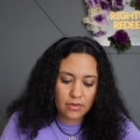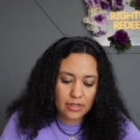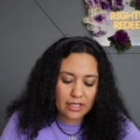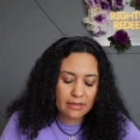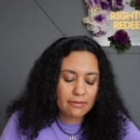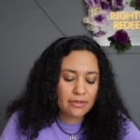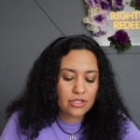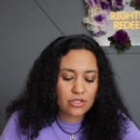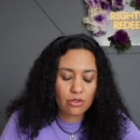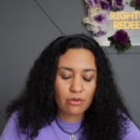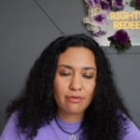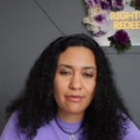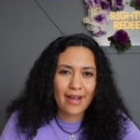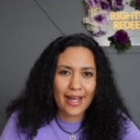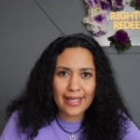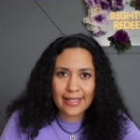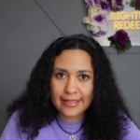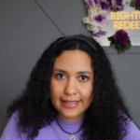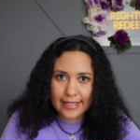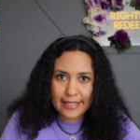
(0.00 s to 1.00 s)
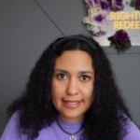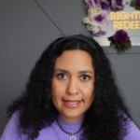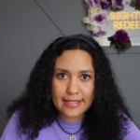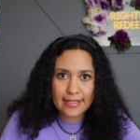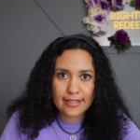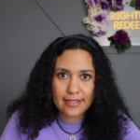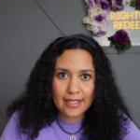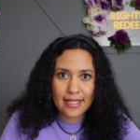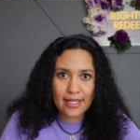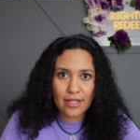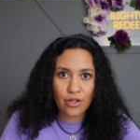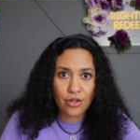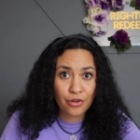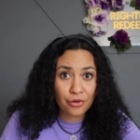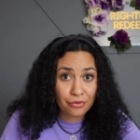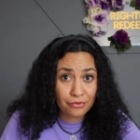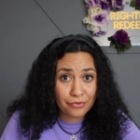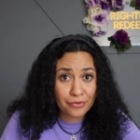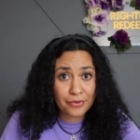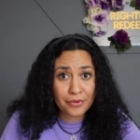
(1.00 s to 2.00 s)
can be so violent and
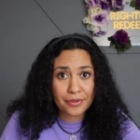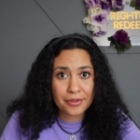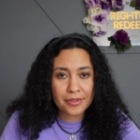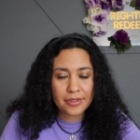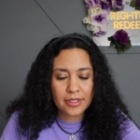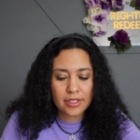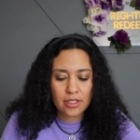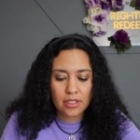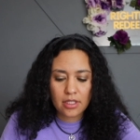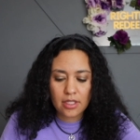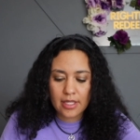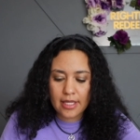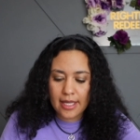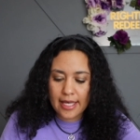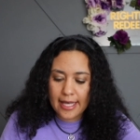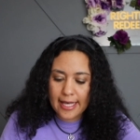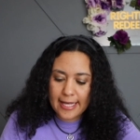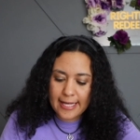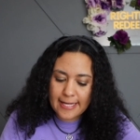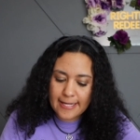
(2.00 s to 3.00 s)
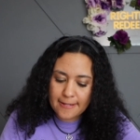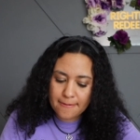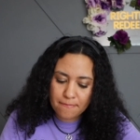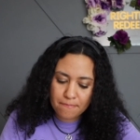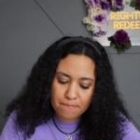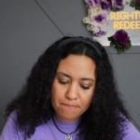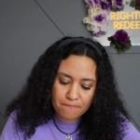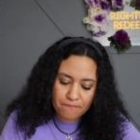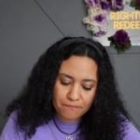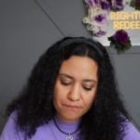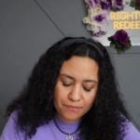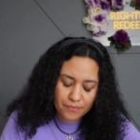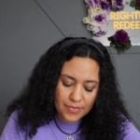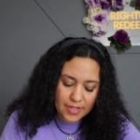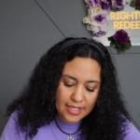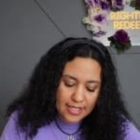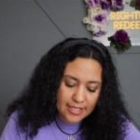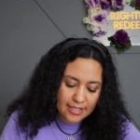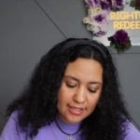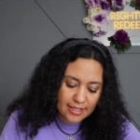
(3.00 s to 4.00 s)
hurtful. Um,
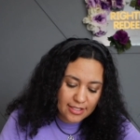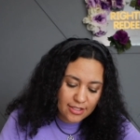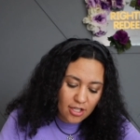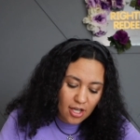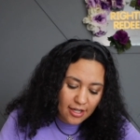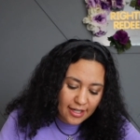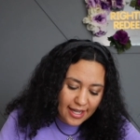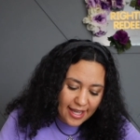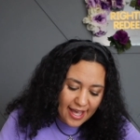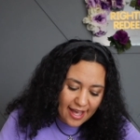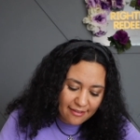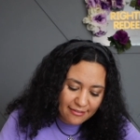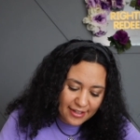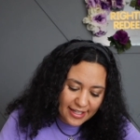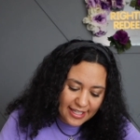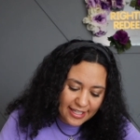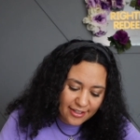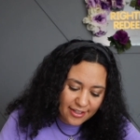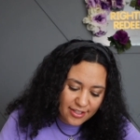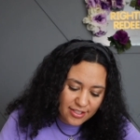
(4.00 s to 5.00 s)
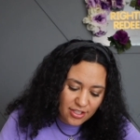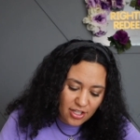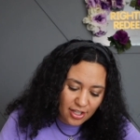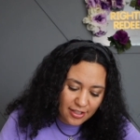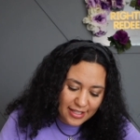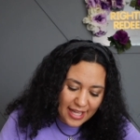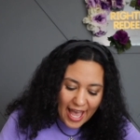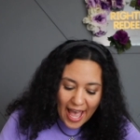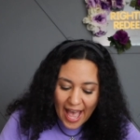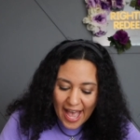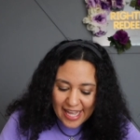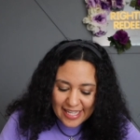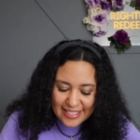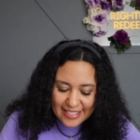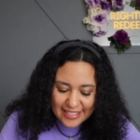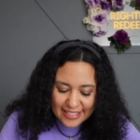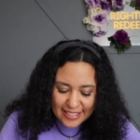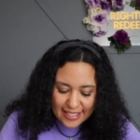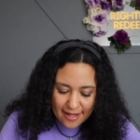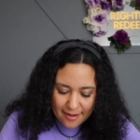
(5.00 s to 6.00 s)
the song I have right here is called
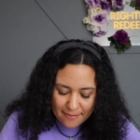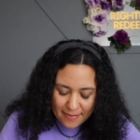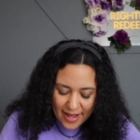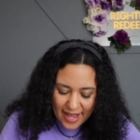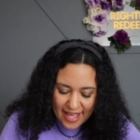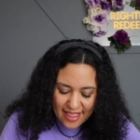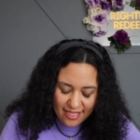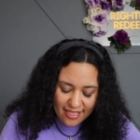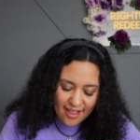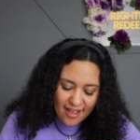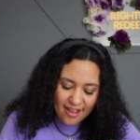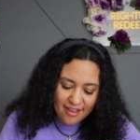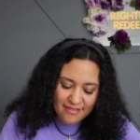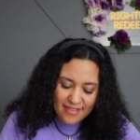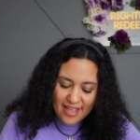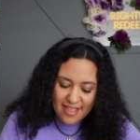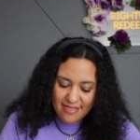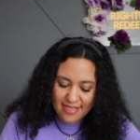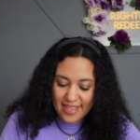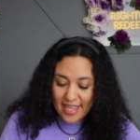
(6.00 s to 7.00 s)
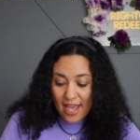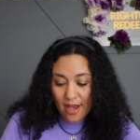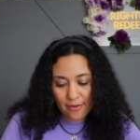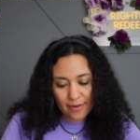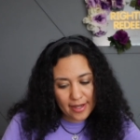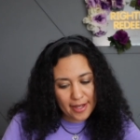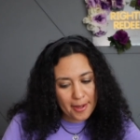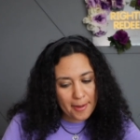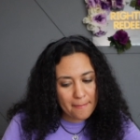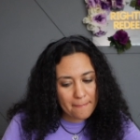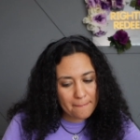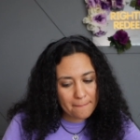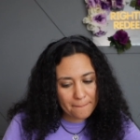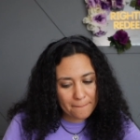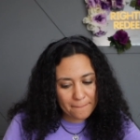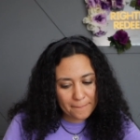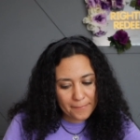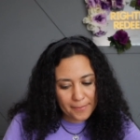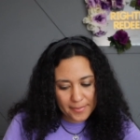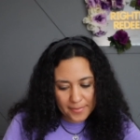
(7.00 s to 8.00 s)
Ask by Love and the Outcome.
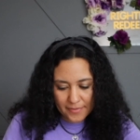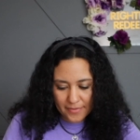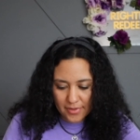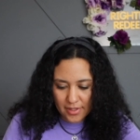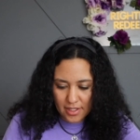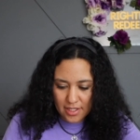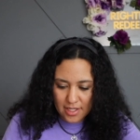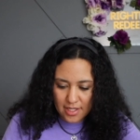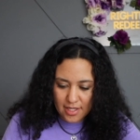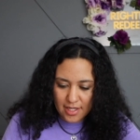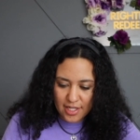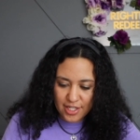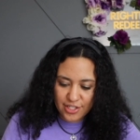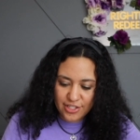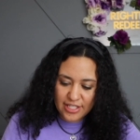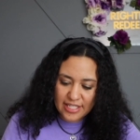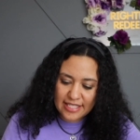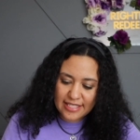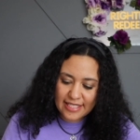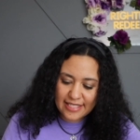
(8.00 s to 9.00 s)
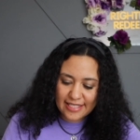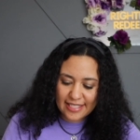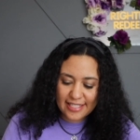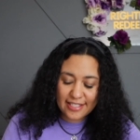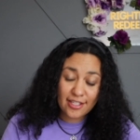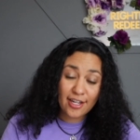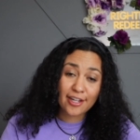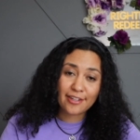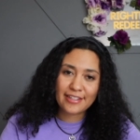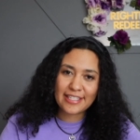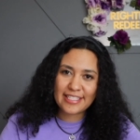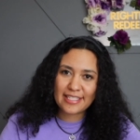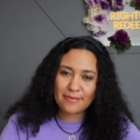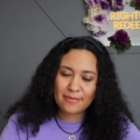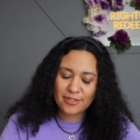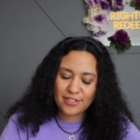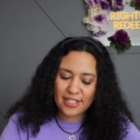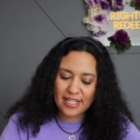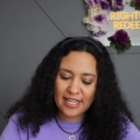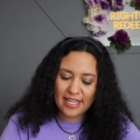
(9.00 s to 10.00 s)
Jesus is our
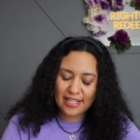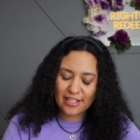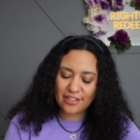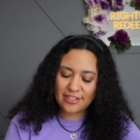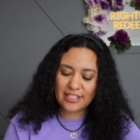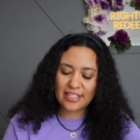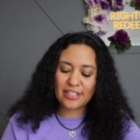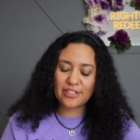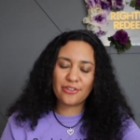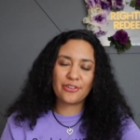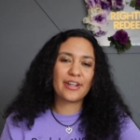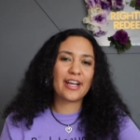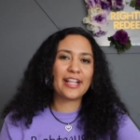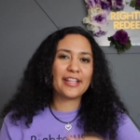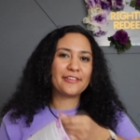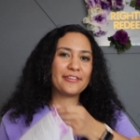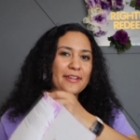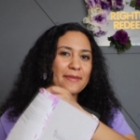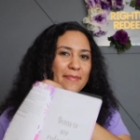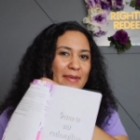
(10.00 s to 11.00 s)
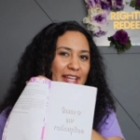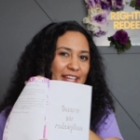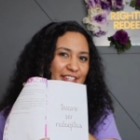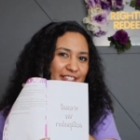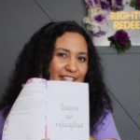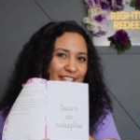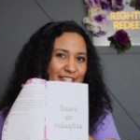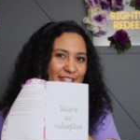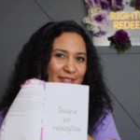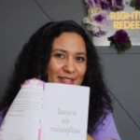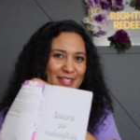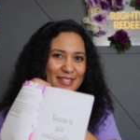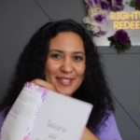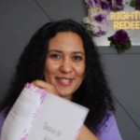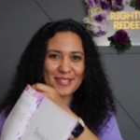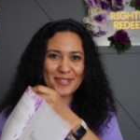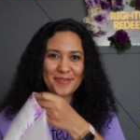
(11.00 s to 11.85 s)
redemption. And there's a little coloring page that you can do.